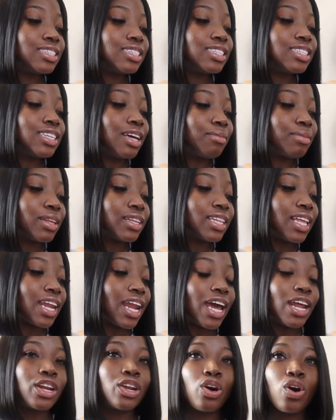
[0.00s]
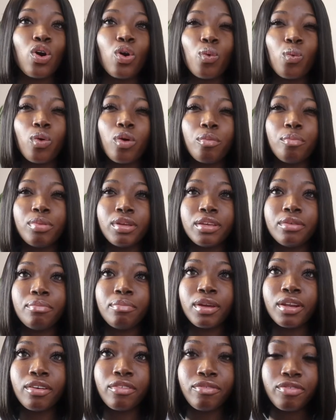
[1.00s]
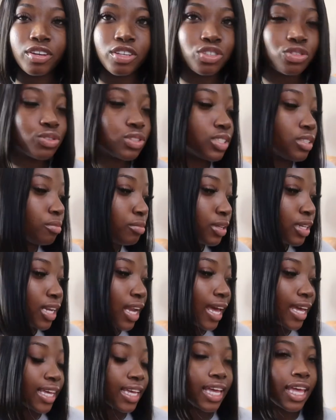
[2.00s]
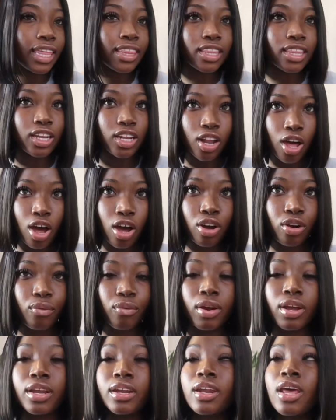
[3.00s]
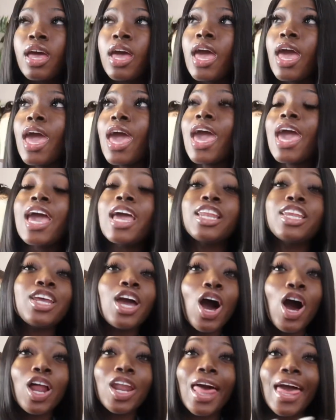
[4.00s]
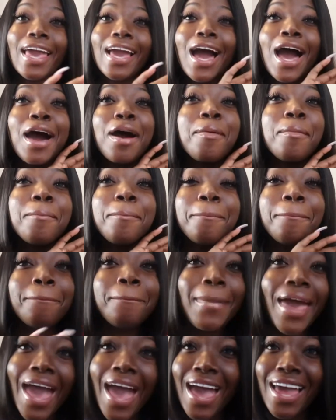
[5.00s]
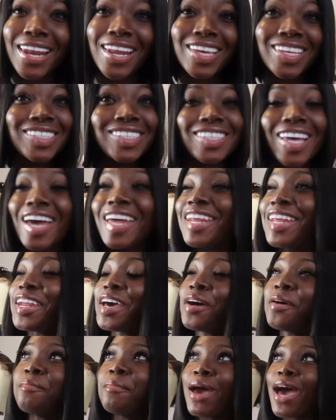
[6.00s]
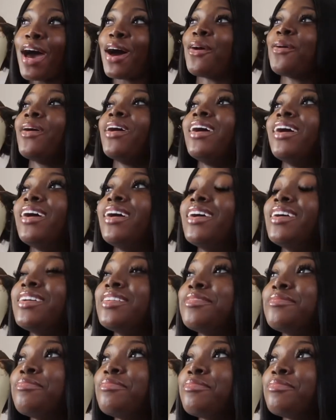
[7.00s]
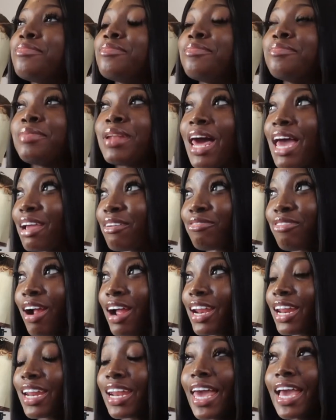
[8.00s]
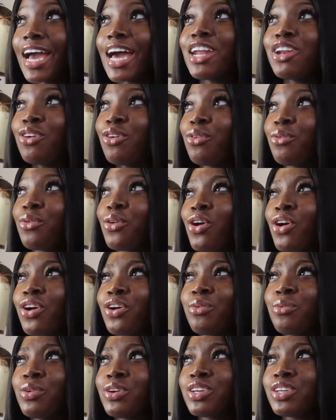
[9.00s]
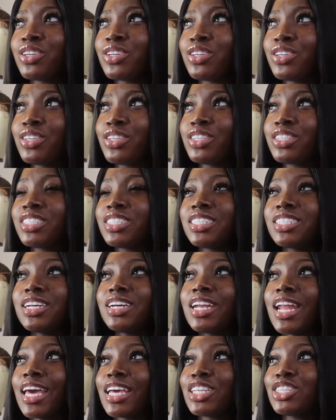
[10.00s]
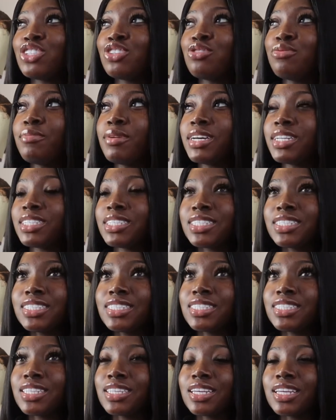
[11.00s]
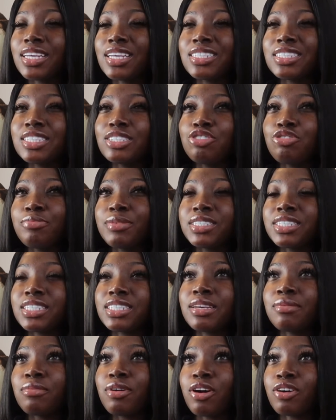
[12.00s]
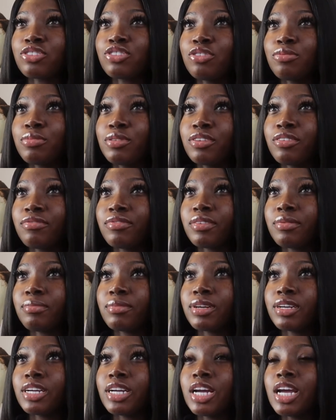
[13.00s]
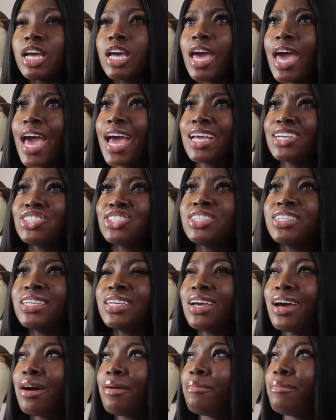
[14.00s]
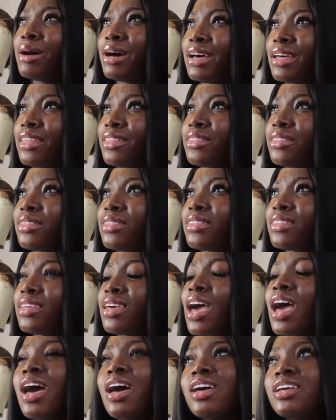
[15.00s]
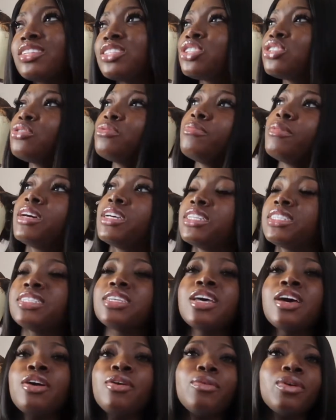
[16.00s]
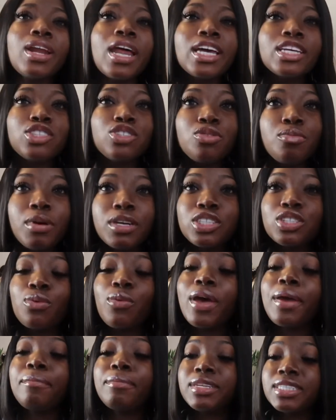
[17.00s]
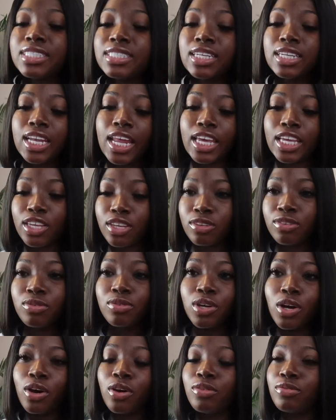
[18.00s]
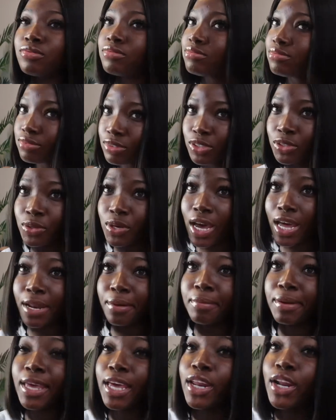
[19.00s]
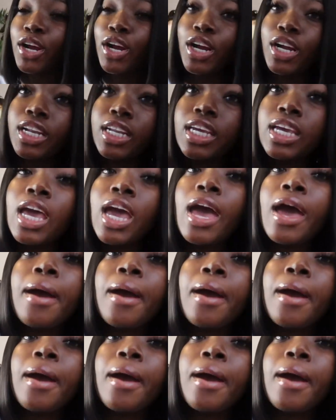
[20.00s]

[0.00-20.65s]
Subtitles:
something that I know will be beneficial to me, like, in the long run. And y'all, like, I'm mad excited about Black Friday. Like, I know we're still like 2 months. Is it 2 months? September, October, November. Actually, a month. 2 months. We're like 2 months away, but still, like, you know, you gotta plan early.